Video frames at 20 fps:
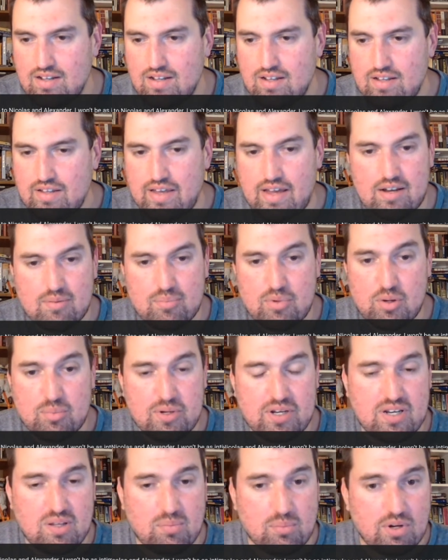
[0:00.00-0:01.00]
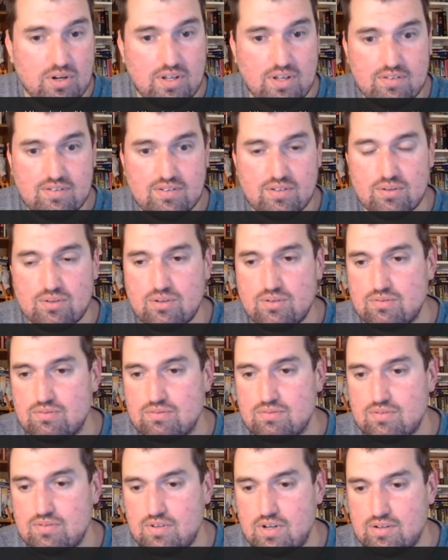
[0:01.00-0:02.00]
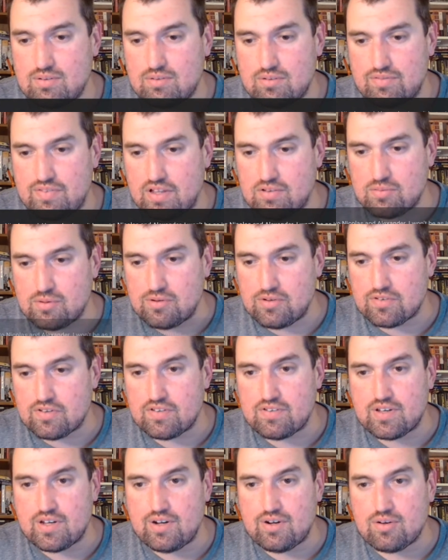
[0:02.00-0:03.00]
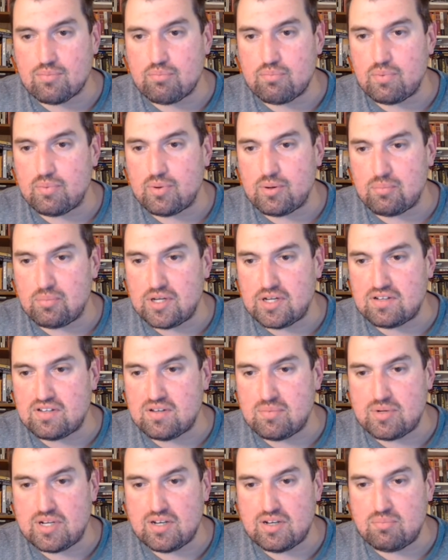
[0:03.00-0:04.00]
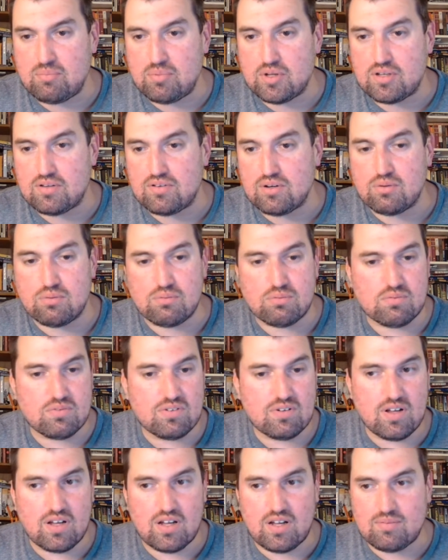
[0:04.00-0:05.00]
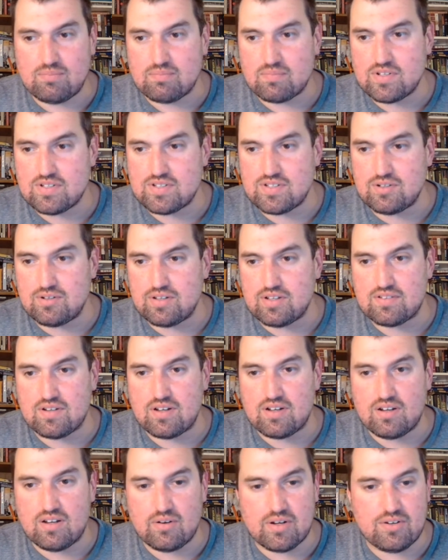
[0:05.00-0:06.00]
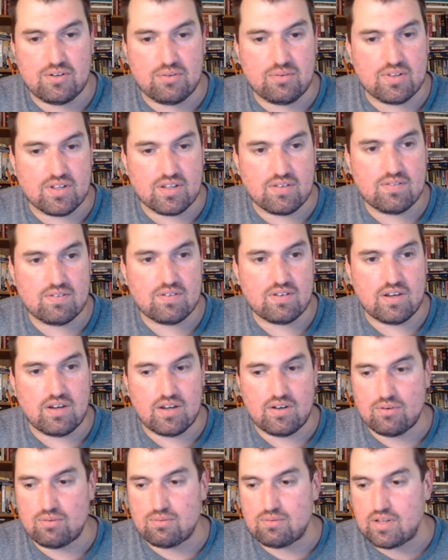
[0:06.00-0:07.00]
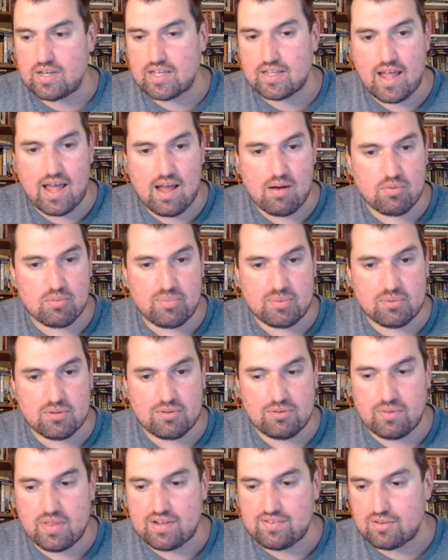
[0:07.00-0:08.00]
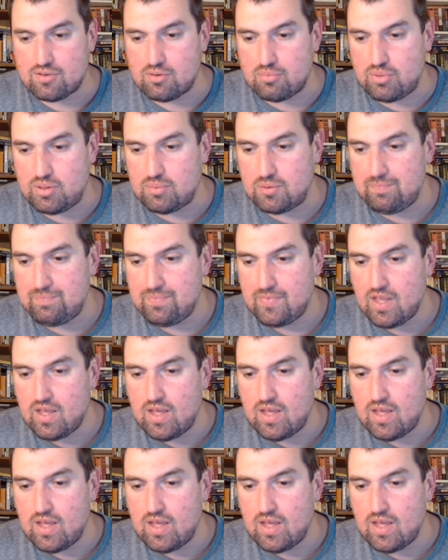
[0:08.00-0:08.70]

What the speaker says: Yeah, and it'd be open to anybody. So I don't know if that's what you're discussing here about being intimidated, but don't, because it's not how I do things. And I don't like that when people do that to other people.